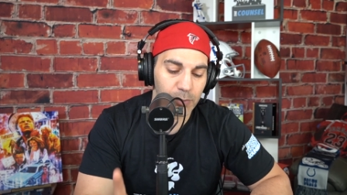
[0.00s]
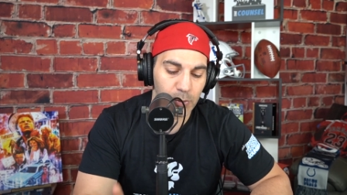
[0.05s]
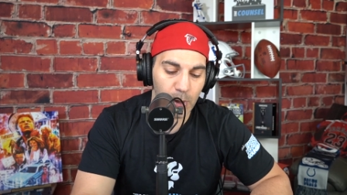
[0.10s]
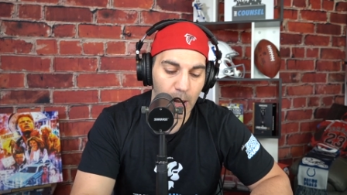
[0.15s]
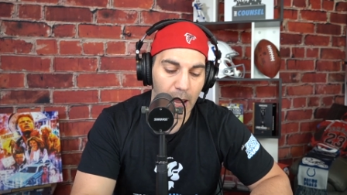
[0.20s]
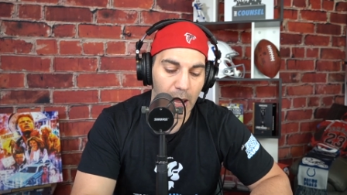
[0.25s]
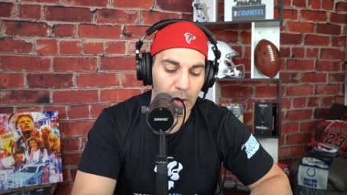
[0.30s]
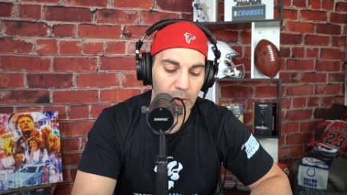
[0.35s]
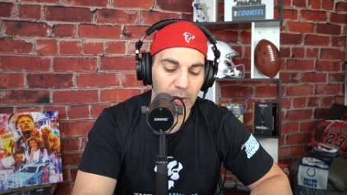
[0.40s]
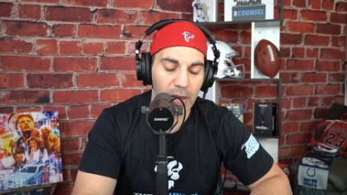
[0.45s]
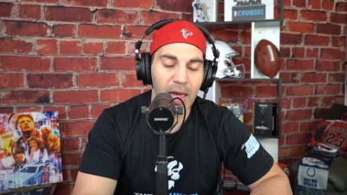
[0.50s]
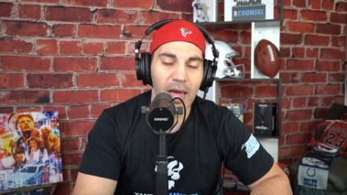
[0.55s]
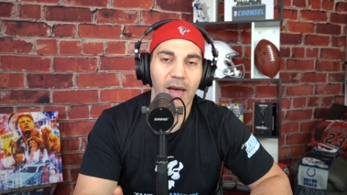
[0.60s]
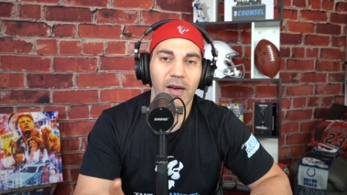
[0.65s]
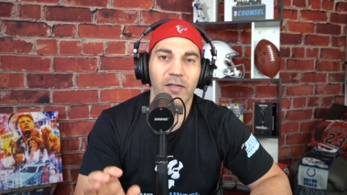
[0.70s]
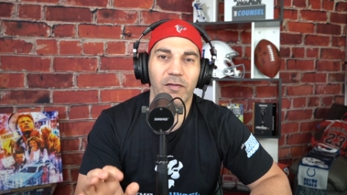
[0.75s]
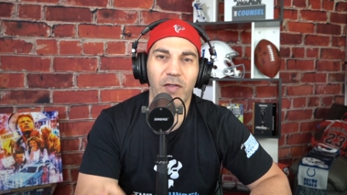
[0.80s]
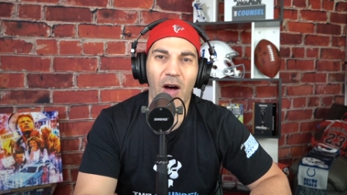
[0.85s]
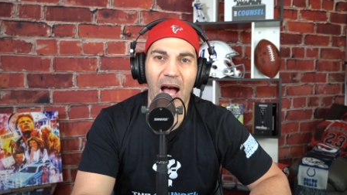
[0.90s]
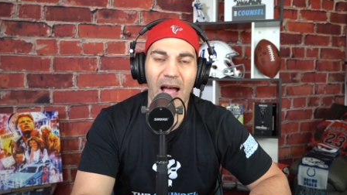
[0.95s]
Brown,
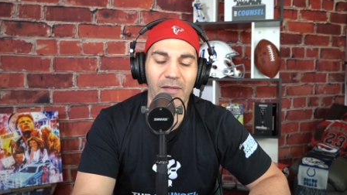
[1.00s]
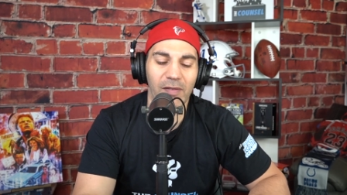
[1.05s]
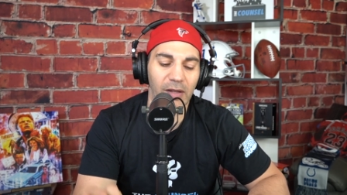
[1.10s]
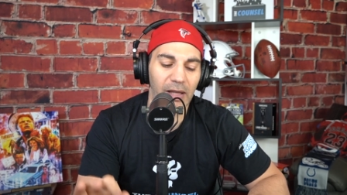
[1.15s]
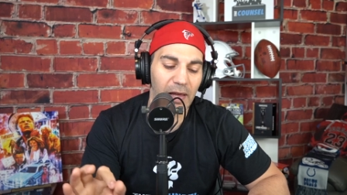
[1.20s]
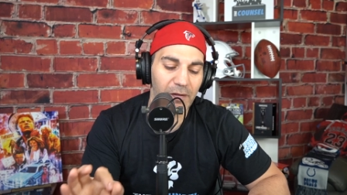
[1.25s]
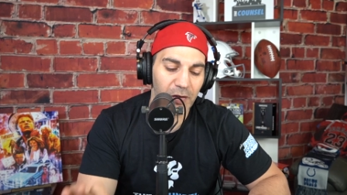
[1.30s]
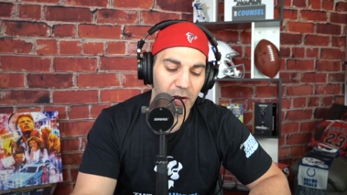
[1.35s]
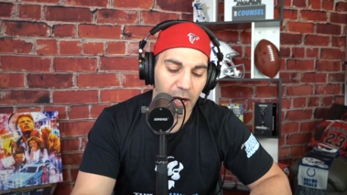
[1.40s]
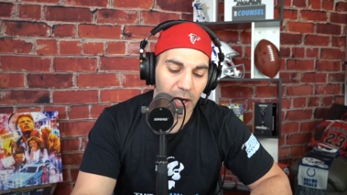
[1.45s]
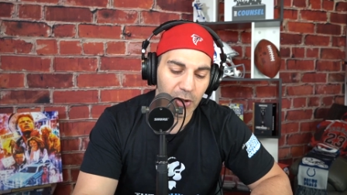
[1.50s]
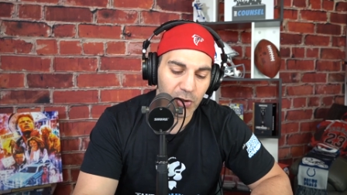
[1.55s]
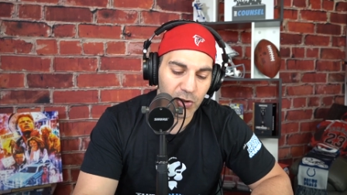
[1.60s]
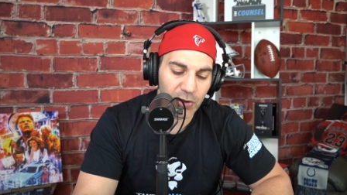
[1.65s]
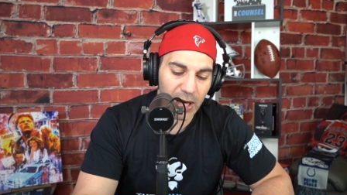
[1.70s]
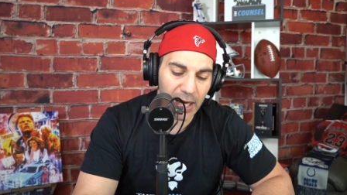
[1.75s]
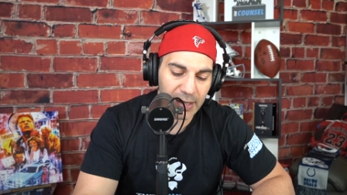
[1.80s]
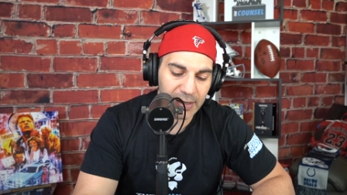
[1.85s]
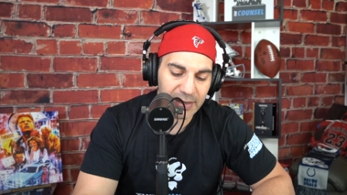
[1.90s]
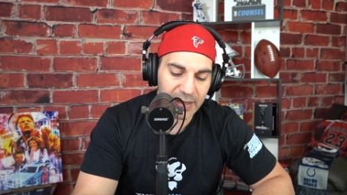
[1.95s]
5'11,
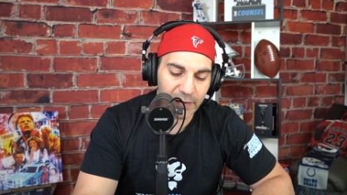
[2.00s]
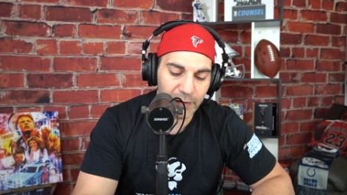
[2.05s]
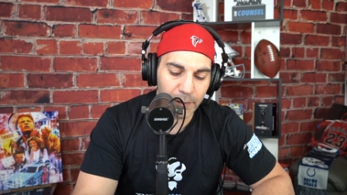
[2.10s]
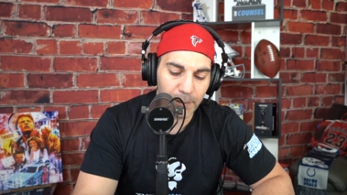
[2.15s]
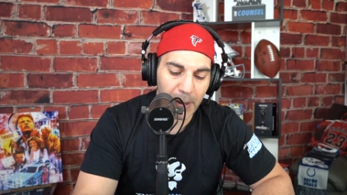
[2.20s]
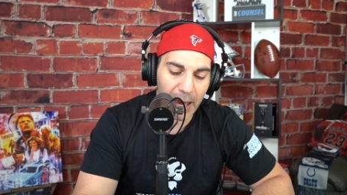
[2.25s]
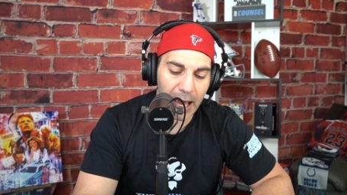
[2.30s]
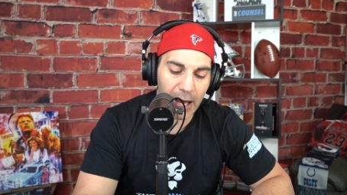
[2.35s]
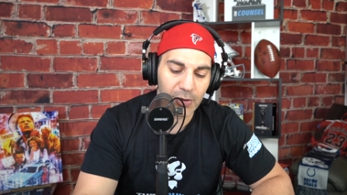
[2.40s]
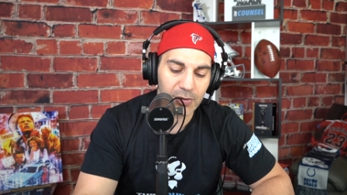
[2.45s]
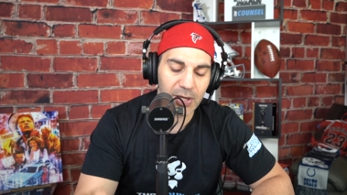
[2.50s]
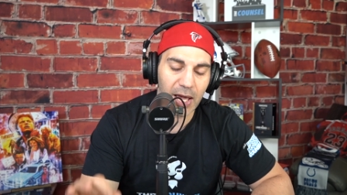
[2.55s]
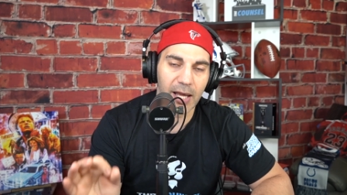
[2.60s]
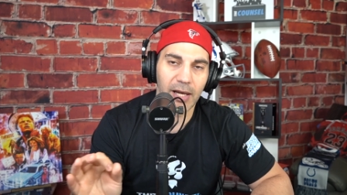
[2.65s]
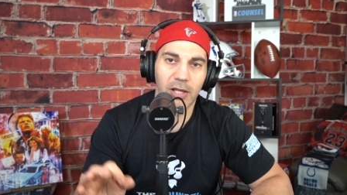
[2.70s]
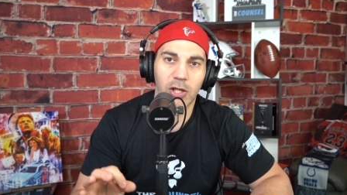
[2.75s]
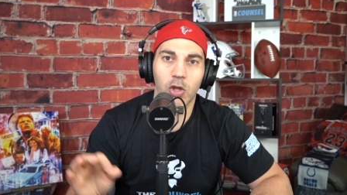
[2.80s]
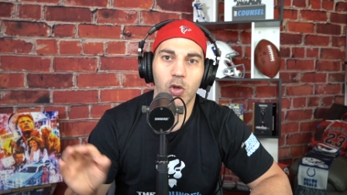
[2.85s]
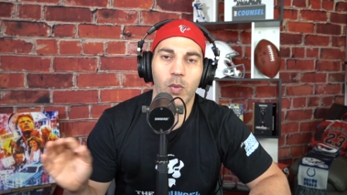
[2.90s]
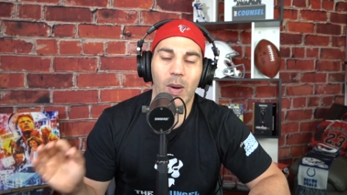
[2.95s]
197 pounds
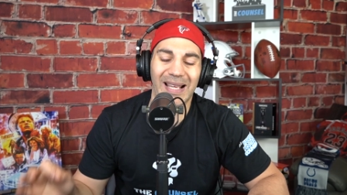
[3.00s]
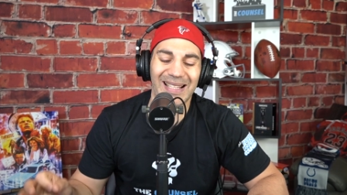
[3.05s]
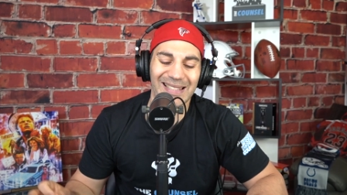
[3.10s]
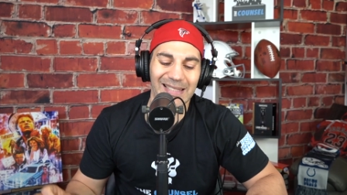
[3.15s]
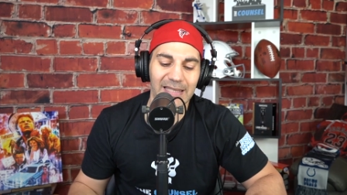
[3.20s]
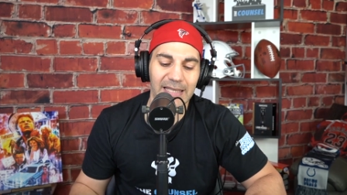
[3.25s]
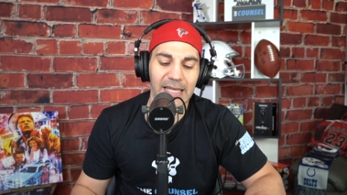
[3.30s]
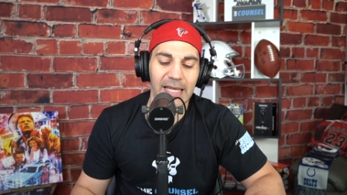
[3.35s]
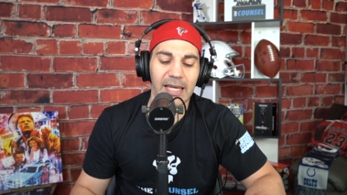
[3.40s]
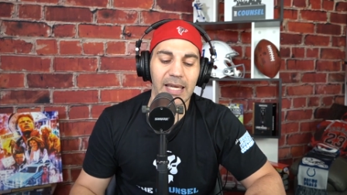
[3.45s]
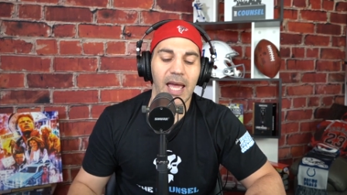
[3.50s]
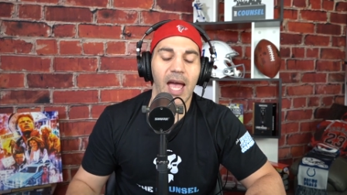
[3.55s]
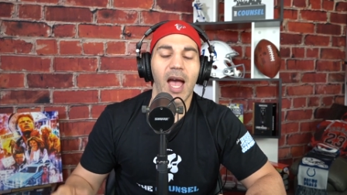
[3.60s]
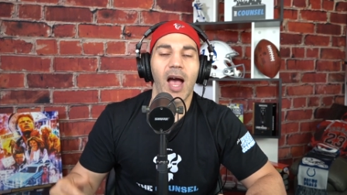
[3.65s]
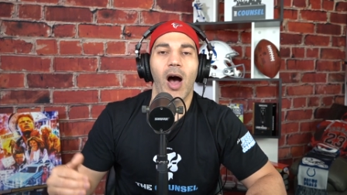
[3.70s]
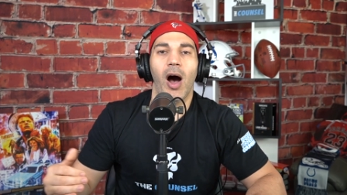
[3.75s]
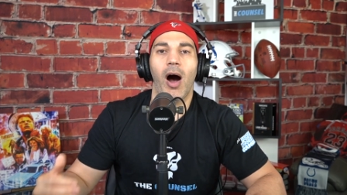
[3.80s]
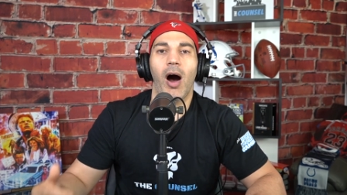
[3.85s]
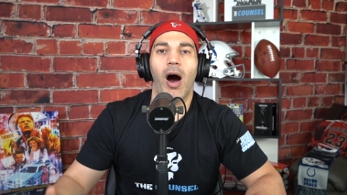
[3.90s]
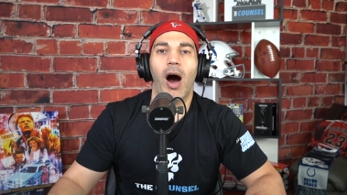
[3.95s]
out of USC
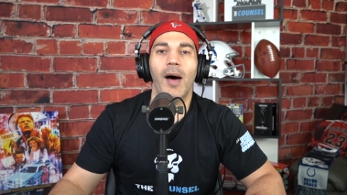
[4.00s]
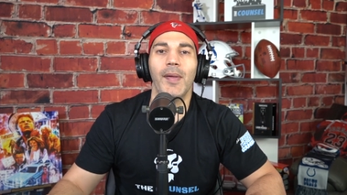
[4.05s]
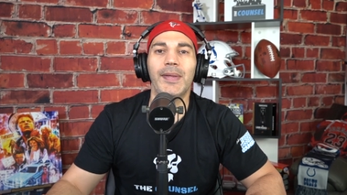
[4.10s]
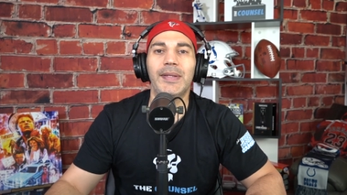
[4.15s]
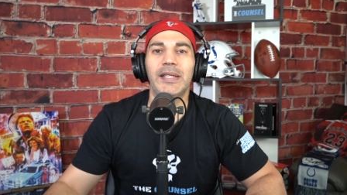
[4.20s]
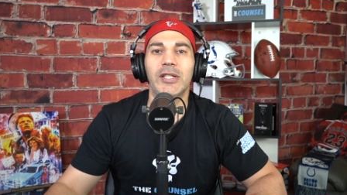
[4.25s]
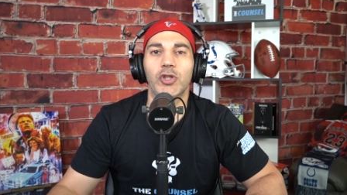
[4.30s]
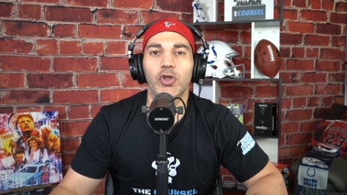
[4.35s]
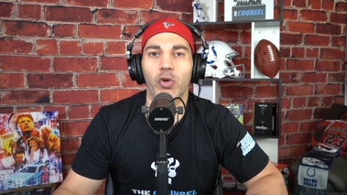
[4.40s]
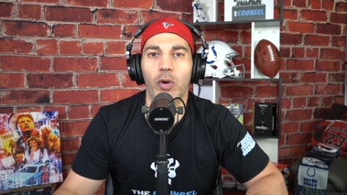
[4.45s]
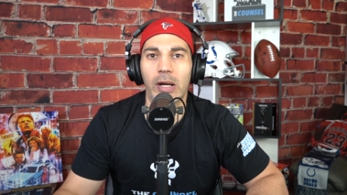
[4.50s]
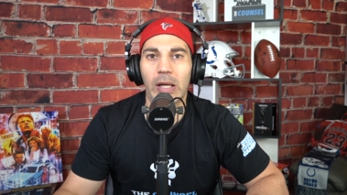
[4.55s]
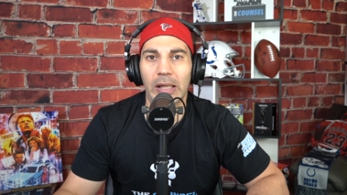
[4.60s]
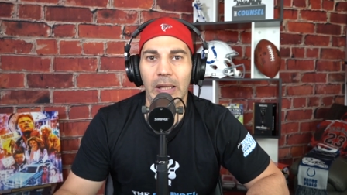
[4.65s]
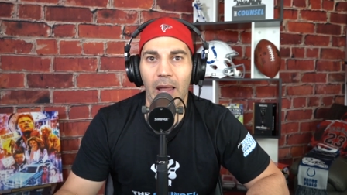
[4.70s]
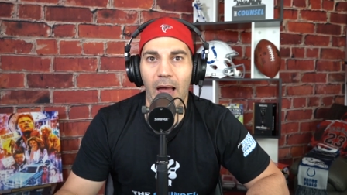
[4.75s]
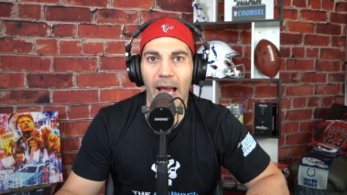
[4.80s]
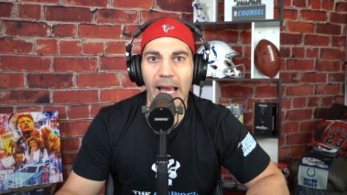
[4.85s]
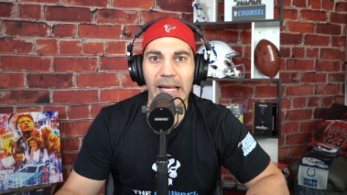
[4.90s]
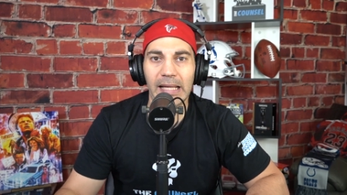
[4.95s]
on the Detroit
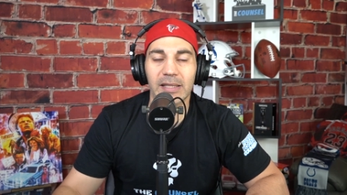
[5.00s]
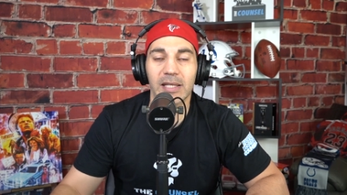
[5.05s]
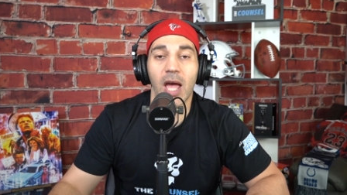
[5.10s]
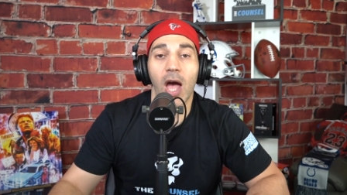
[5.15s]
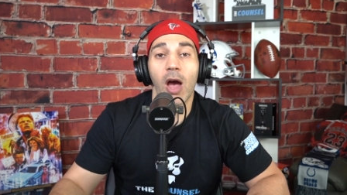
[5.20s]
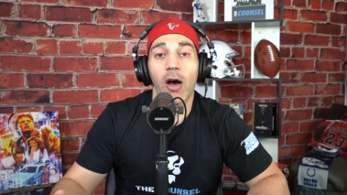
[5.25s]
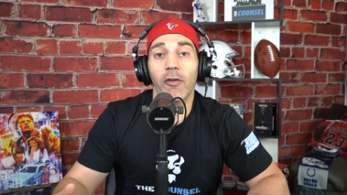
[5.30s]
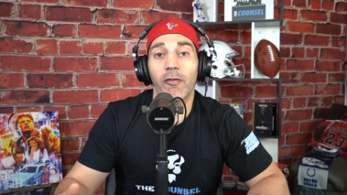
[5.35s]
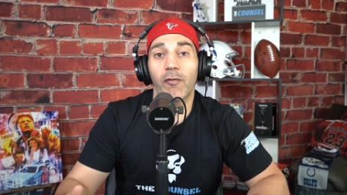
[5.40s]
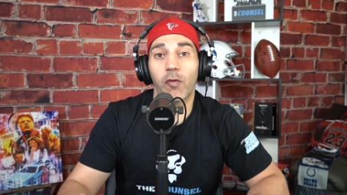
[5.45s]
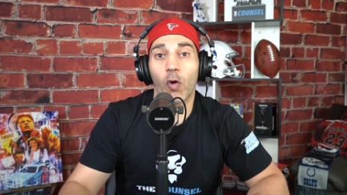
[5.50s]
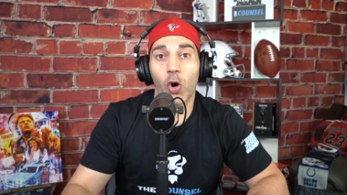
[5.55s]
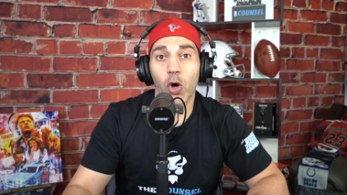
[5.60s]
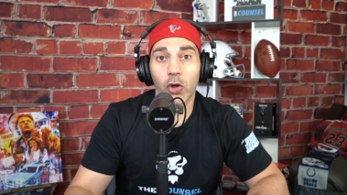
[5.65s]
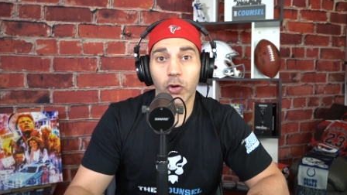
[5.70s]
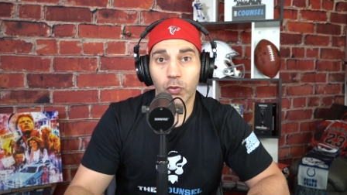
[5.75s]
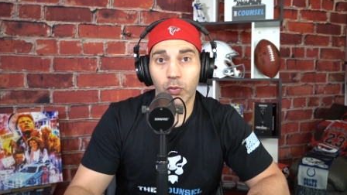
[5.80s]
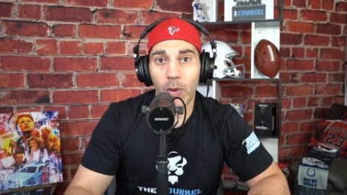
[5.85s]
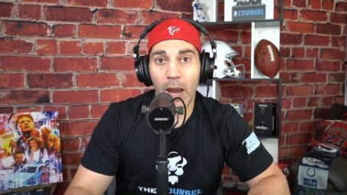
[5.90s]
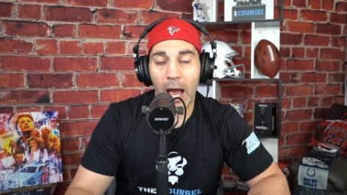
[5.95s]
Lions fourth